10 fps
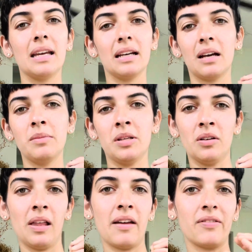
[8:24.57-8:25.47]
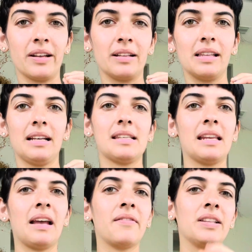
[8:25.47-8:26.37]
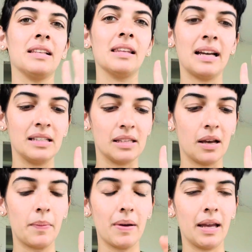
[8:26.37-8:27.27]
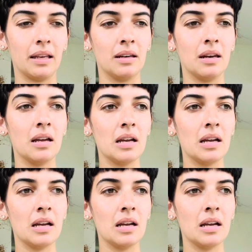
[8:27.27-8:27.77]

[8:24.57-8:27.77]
comes in your life and clicks and everything lines up, and